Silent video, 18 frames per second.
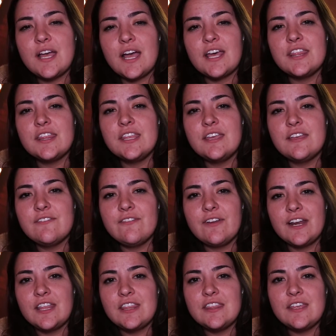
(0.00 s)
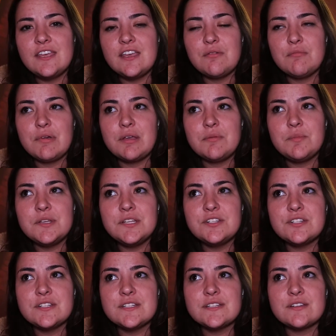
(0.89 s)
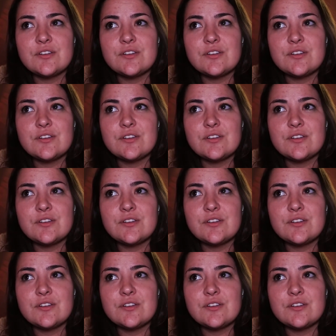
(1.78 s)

I think if anything, it might be just